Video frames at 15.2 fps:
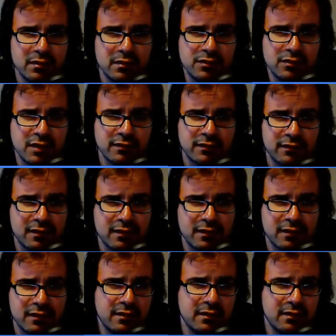chances are
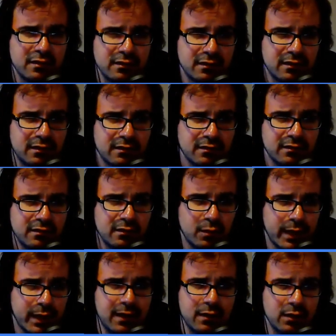the
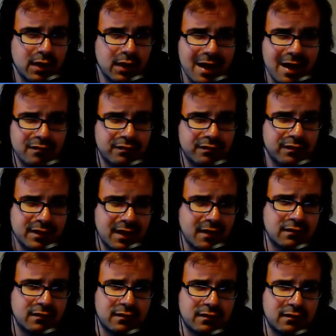wiki will have the
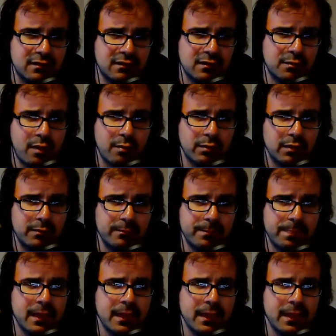answer to the problem.